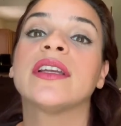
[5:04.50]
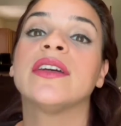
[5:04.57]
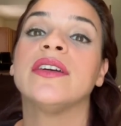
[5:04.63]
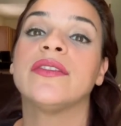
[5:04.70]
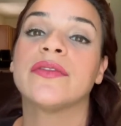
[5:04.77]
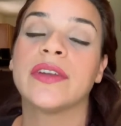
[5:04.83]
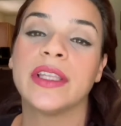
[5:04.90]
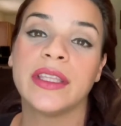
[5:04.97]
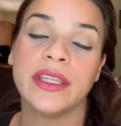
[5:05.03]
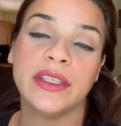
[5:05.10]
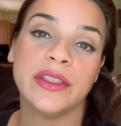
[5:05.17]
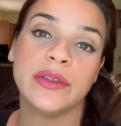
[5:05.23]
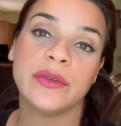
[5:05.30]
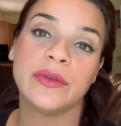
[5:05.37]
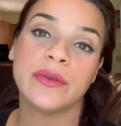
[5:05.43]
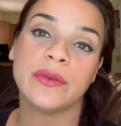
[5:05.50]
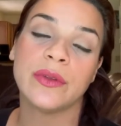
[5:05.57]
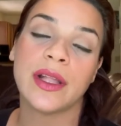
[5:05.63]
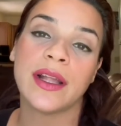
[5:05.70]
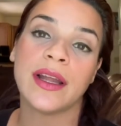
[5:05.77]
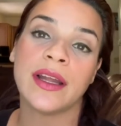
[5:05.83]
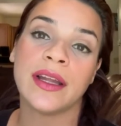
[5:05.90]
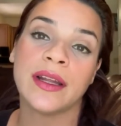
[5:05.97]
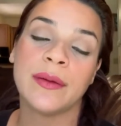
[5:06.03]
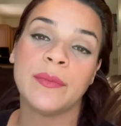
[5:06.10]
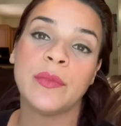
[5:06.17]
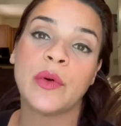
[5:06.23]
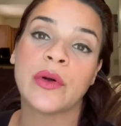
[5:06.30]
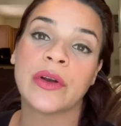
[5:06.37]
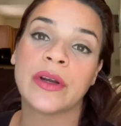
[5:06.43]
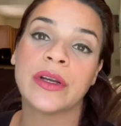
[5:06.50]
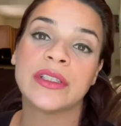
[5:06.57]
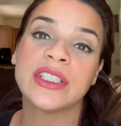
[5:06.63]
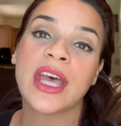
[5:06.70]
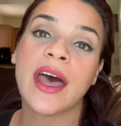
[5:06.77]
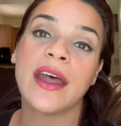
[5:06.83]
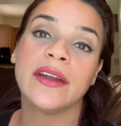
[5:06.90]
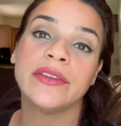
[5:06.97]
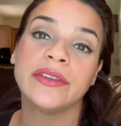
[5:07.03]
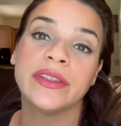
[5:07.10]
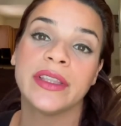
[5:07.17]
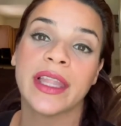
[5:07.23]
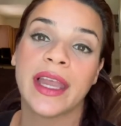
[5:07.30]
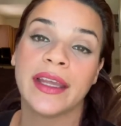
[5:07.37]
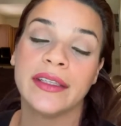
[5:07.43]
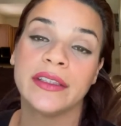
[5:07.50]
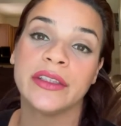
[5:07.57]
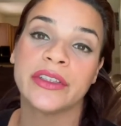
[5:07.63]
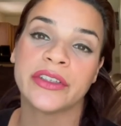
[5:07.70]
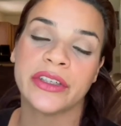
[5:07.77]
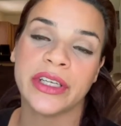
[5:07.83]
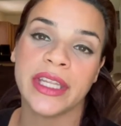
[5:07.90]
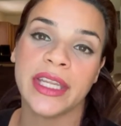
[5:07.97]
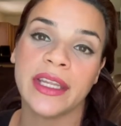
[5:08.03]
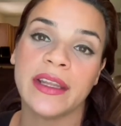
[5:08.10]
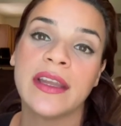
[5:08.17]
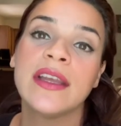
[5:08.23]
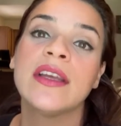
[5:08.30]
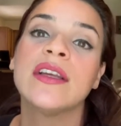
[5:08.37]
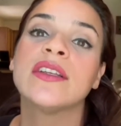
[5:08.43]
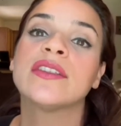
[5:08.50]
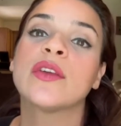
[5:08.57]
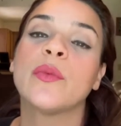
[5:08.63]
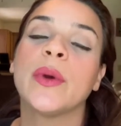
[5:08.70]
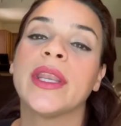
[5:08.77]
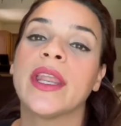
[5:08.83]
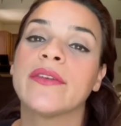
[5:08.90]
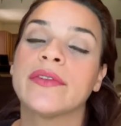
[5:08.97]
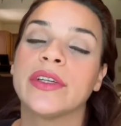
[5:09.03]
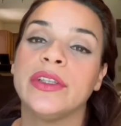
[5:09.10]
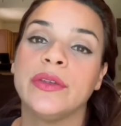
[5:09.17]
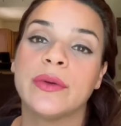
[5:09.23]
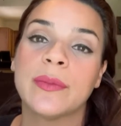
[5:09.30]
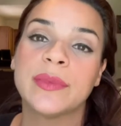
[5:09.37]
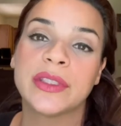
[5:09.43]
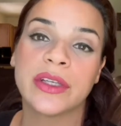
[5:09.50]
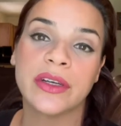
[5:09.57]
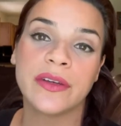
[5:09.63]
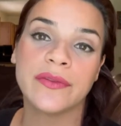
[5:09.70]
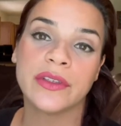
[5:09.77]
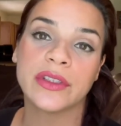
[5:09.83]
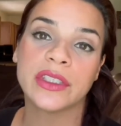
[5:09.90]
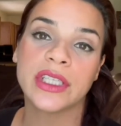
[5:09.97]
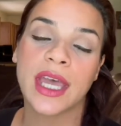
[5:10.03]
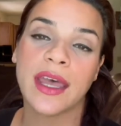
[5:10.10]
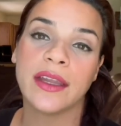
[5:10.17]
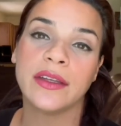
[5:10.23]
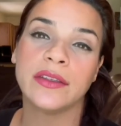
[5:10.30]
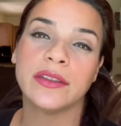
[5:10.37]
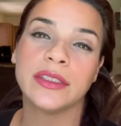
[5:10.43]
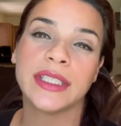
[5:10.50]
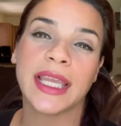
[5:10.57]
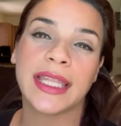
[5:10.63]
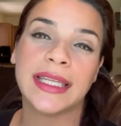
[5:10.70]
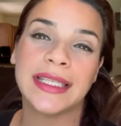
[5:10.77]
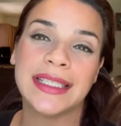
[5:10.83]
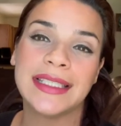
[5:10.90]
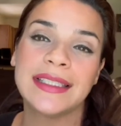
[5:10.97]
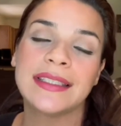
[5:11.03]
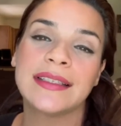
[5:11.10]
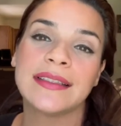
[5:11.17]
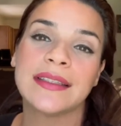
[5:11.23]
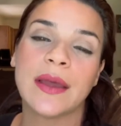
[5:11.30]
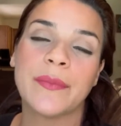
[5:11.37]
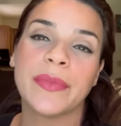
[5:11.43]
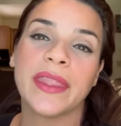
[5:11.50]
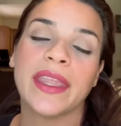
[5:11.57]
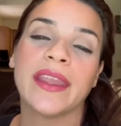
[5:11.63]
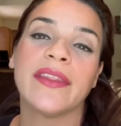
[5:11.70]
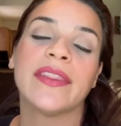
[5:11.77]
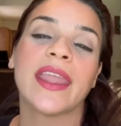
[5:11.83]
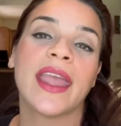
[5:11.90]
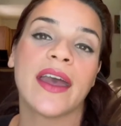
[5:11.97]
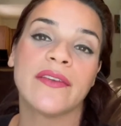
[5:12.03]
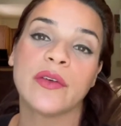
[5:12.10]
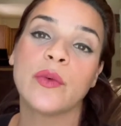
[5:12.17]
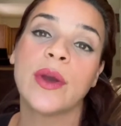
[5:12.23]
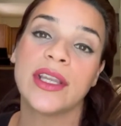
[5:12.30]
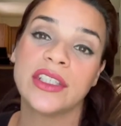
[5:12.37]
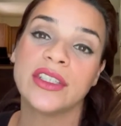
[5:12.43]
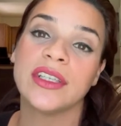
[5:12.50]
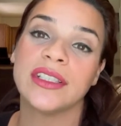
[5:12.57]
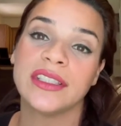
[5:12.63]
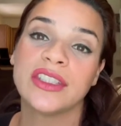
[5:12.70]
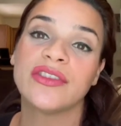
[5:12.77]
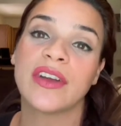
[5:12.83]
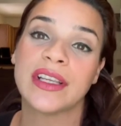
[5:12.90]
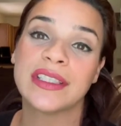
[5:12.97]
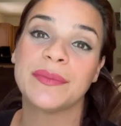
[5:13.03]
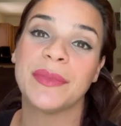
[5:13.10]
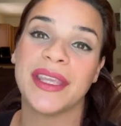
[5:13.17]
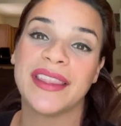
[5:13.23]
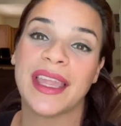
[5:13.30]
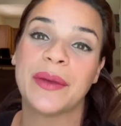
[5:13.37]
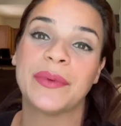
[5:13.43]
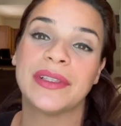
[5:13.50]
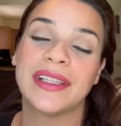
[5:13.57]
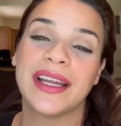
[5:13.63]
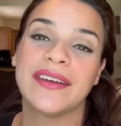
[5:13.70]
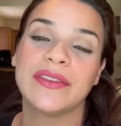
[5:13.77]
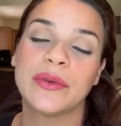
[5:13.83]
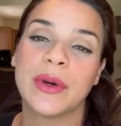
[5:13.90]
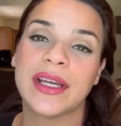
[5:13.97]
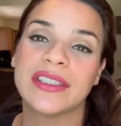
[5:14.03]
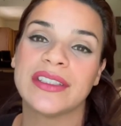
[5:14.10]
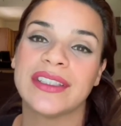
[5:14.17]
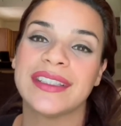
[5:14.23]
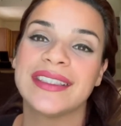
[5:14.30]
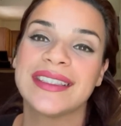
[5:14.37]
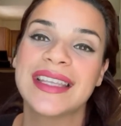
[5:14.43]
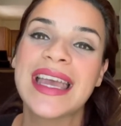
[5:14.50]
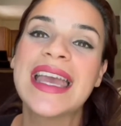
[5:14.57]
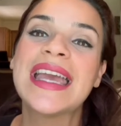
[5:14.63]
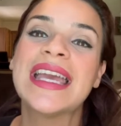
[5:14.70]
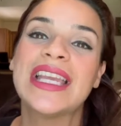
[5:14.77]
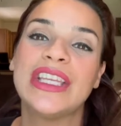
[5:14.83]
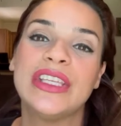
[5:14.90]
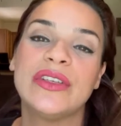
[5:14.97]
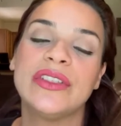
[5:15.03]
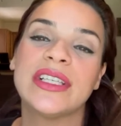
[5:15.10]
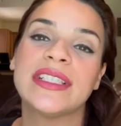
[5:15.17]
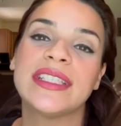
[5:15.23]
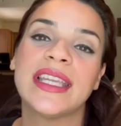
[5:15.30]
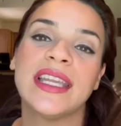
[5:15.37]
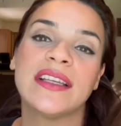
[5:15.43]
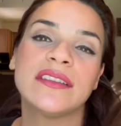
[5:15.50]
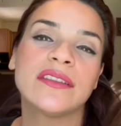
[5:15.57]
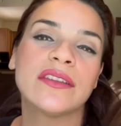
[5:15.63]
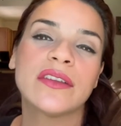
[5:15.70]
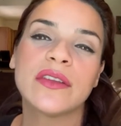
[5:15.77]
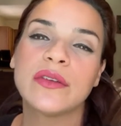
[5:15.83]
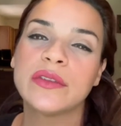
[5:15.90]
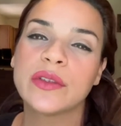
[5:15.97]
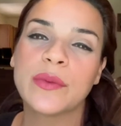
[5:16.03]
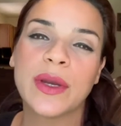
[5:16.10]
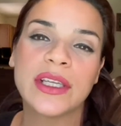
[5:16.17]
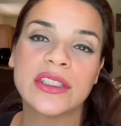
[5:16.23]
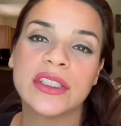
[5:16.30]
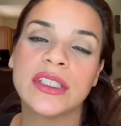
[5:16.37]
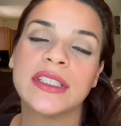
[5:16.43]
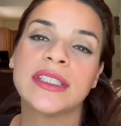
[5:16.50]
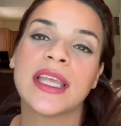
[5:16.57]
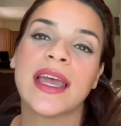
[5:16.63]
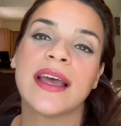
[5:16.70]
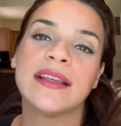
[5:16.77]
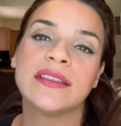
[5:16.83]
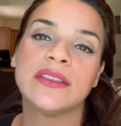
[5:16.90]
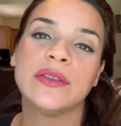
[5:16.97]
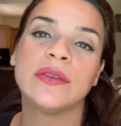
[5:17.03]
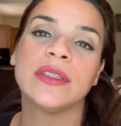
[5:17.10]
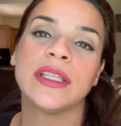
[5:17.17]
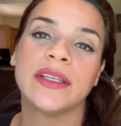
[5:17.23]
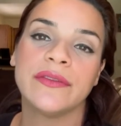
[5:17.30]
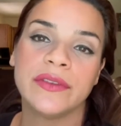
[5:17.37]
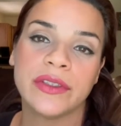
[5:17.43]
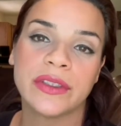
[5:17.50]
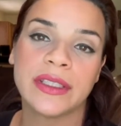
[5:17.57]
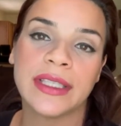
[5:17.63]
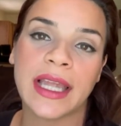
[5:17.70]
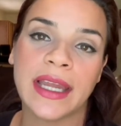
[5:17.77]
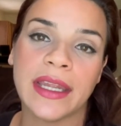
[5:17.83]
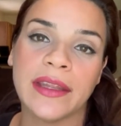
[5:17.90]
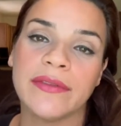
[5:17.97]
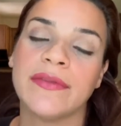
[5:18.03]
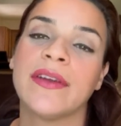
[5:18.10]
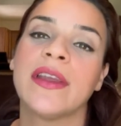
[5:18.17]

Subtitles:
could really do more child-led learning. So whenever you observe your child getting into something and they have questions, trust me, they will have questions. You just answer those questions as you live your life.